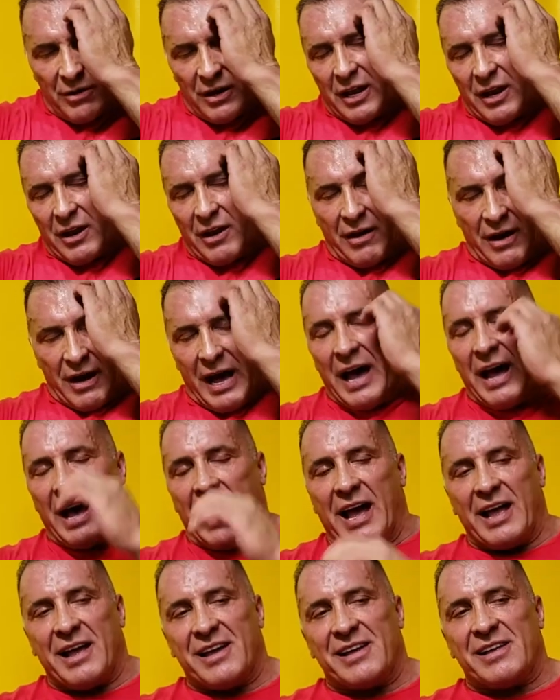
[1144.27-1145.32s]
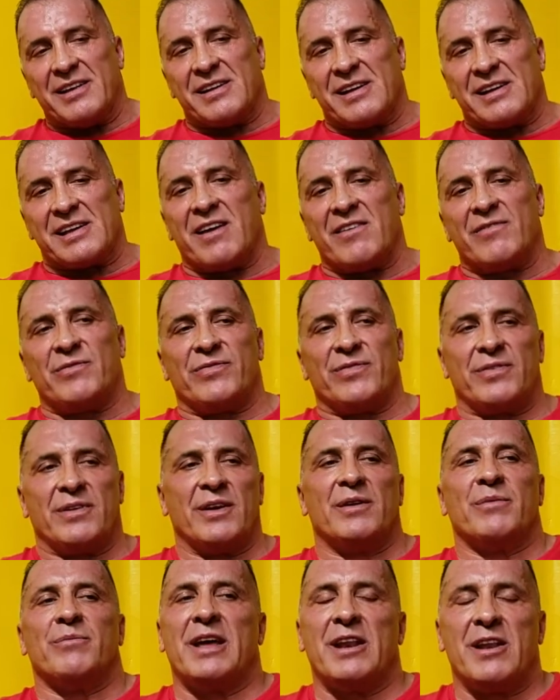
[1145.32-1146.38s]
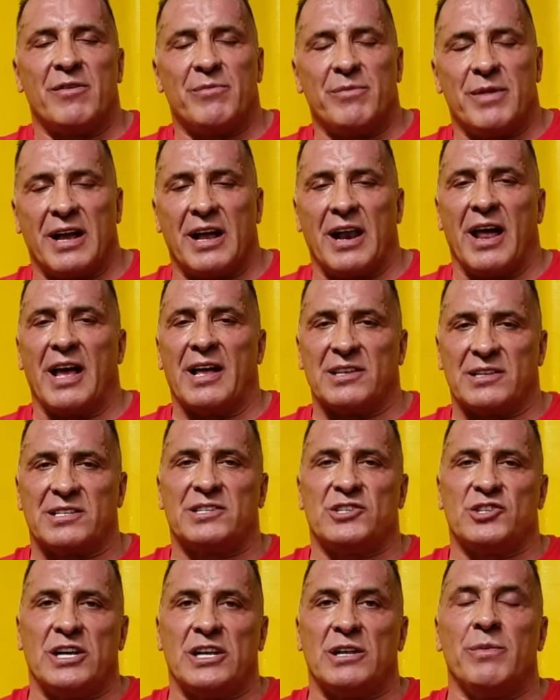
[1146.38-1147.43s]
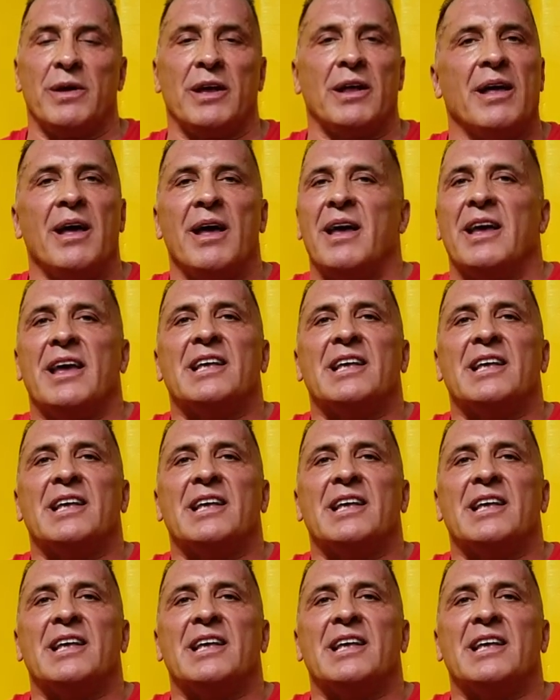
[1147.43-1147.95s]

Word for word: you know, I, I give many of my clients cheat meal.